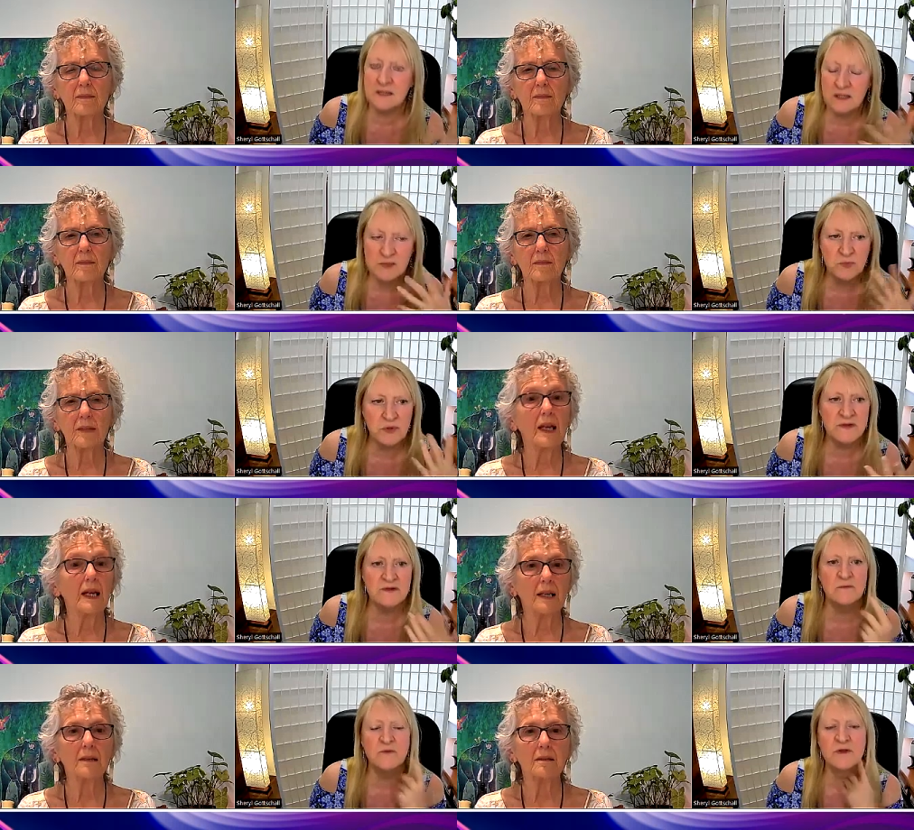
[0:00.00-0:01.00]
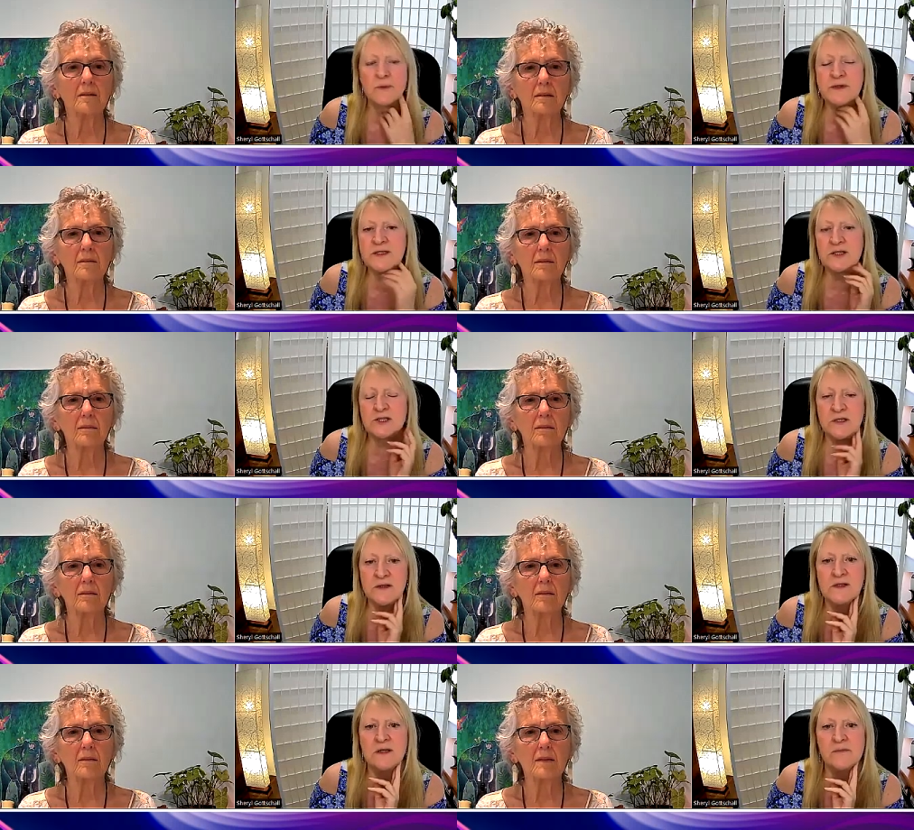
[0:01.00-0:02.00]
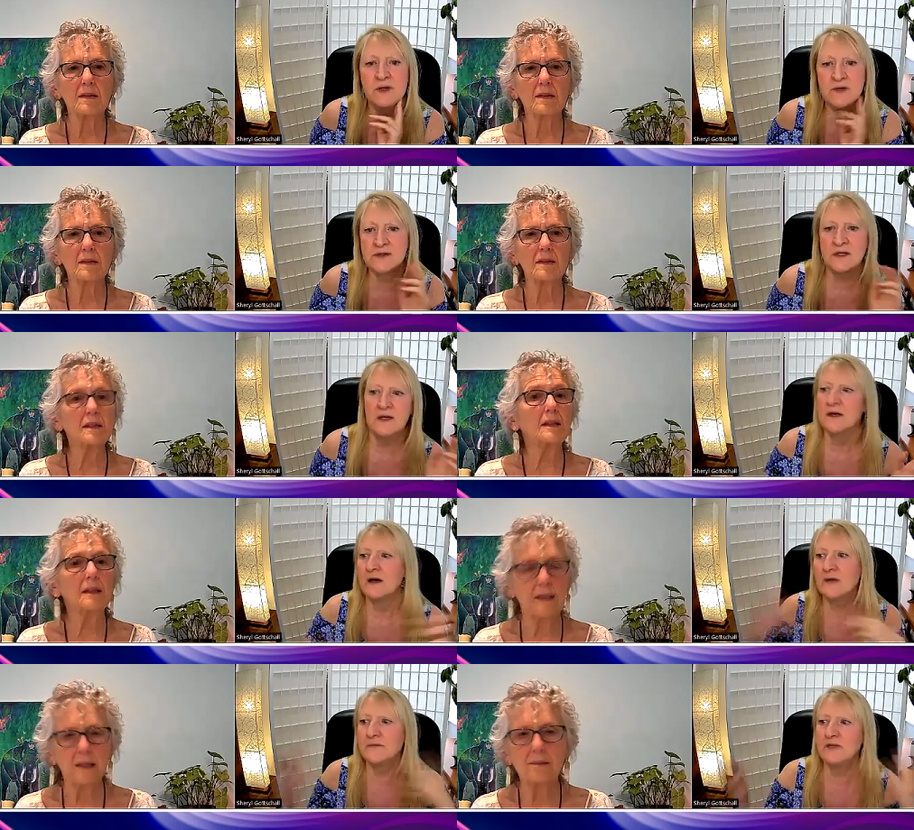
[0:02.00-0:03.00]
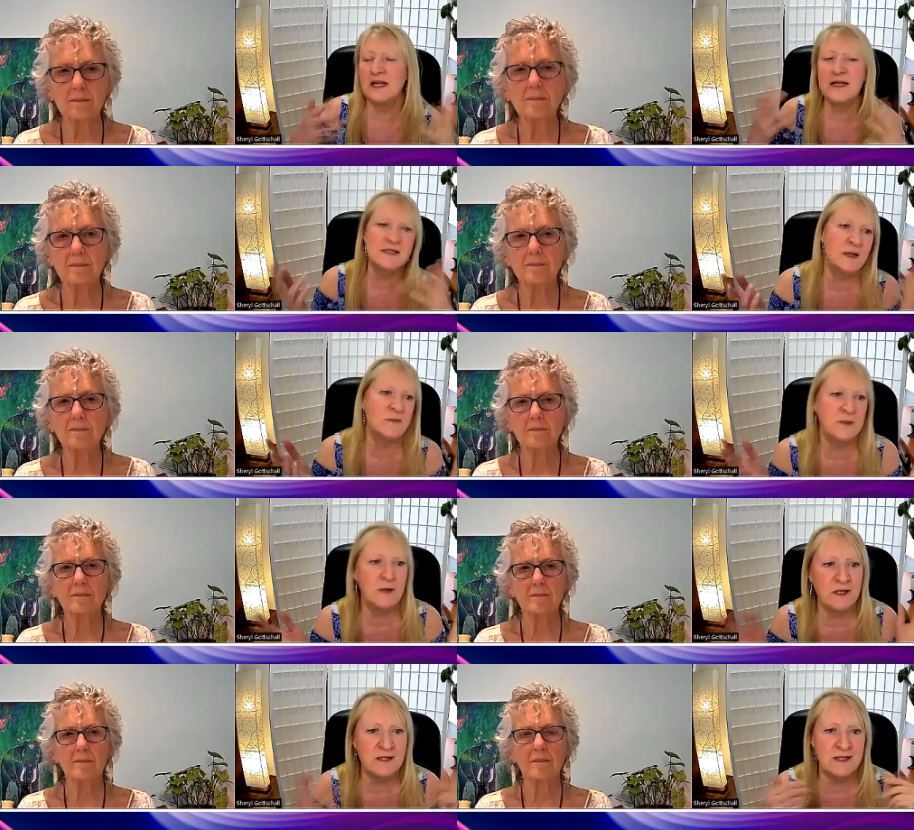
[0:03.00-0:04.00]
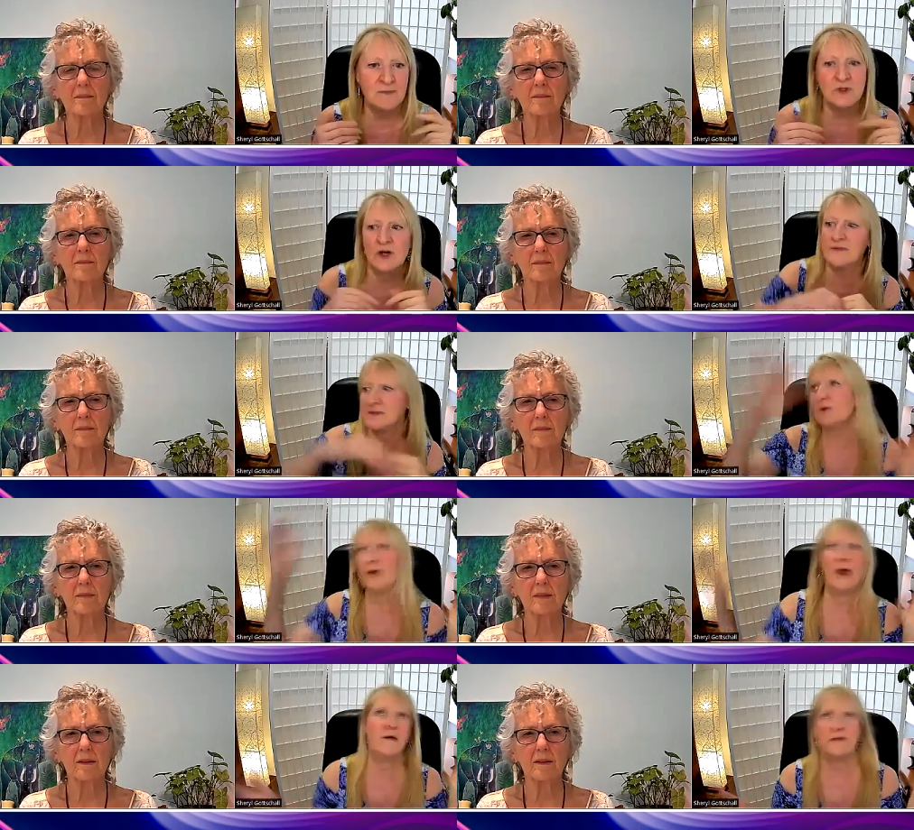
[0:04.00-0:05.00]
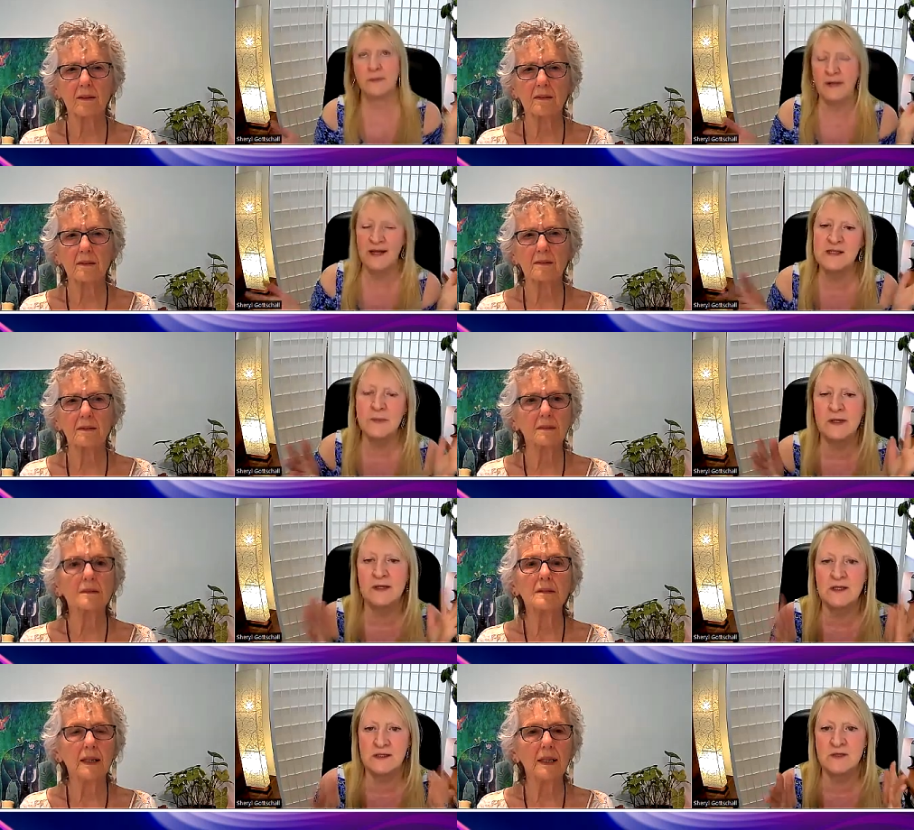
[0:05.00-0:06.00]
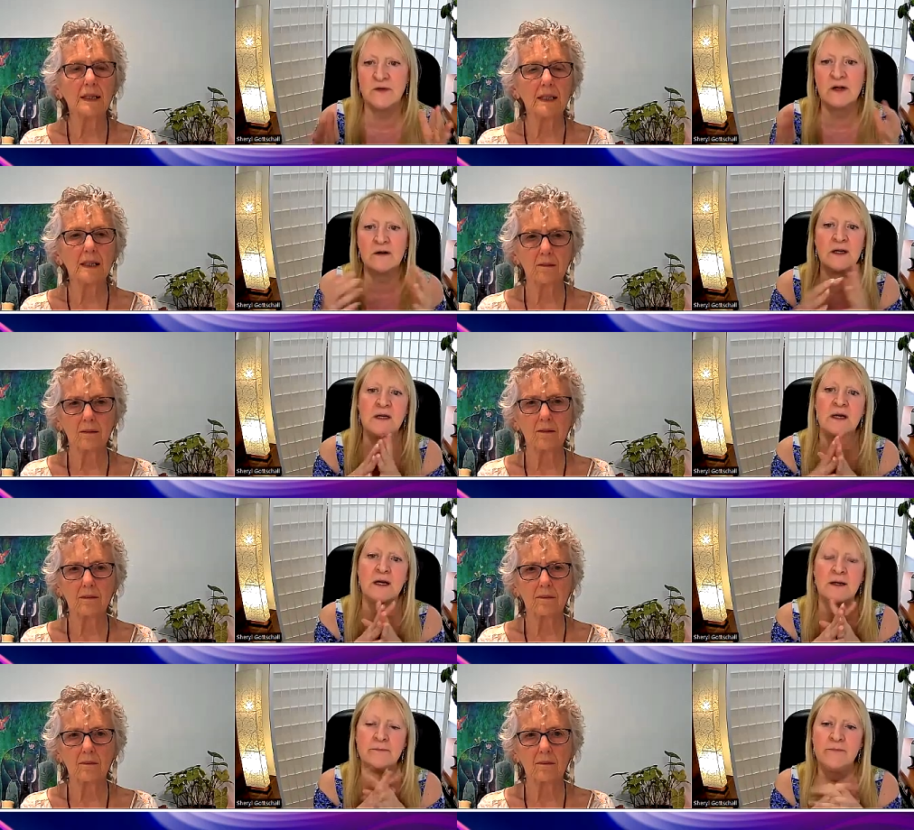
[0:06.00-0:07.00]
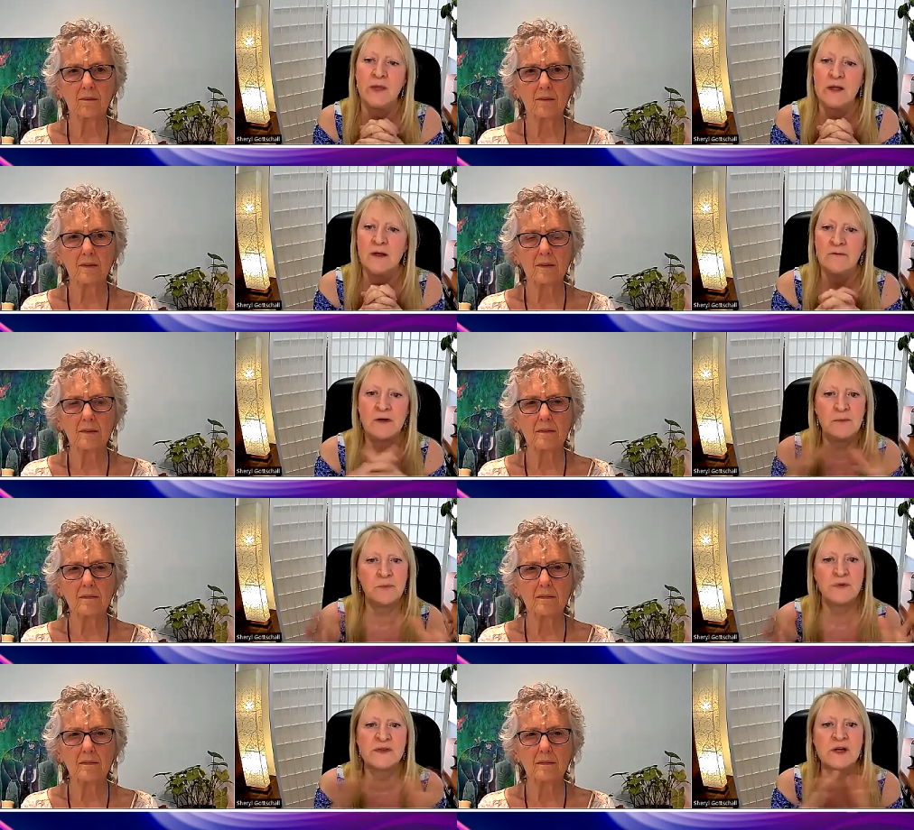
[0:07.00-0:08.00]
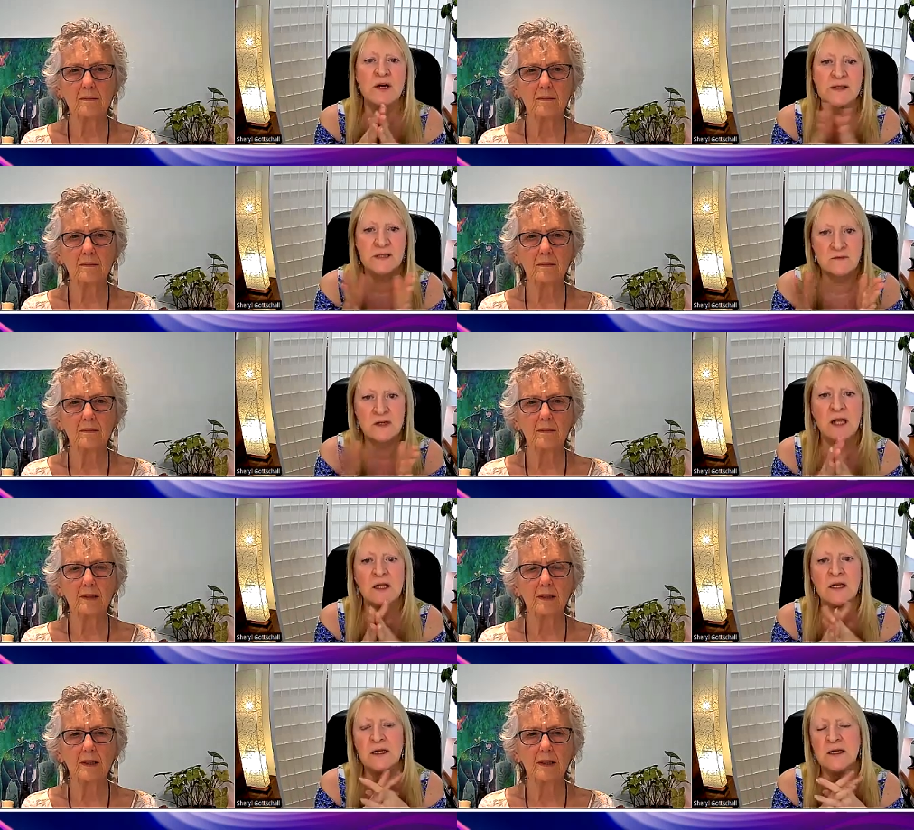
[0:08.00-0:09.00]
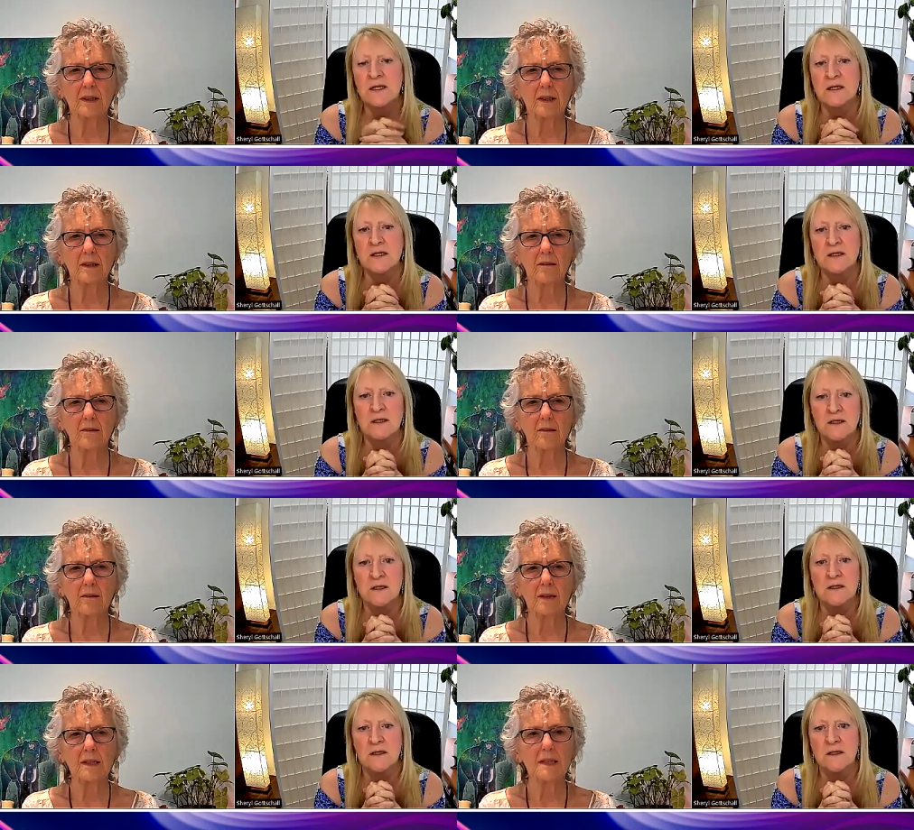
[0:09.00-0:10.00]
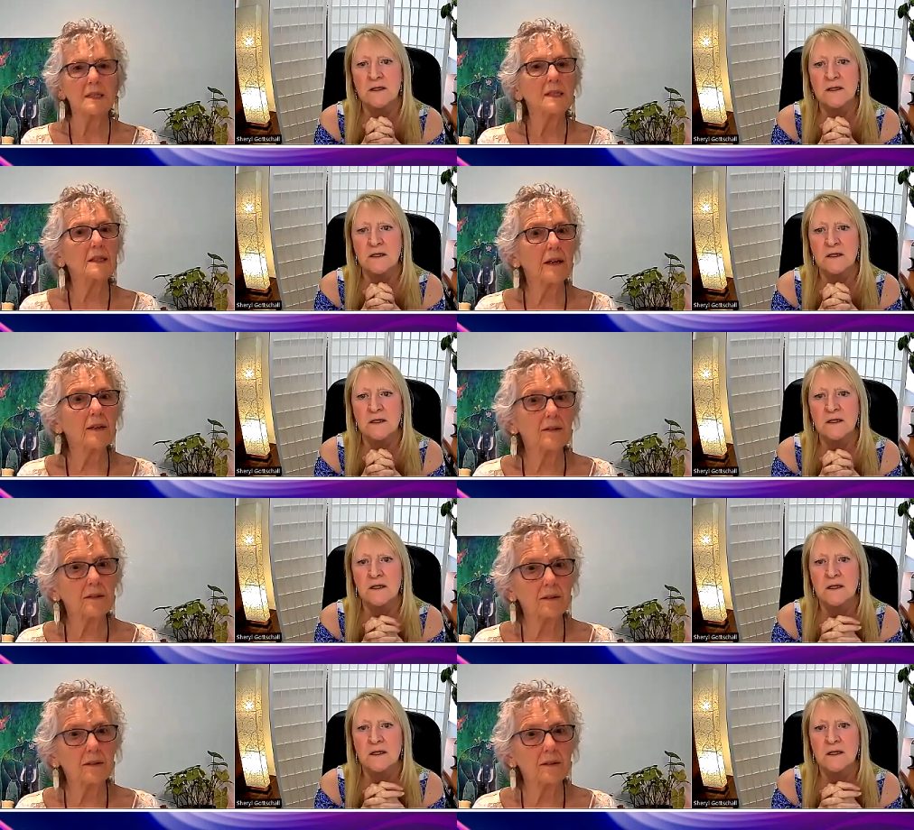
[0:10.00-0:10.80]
Speaker 1: and express them with precision, isn't it? Because um, you hear some speakers sometimes they're all over the place, but this is very um, very precise and, and clear.
Speaker 2: Yes,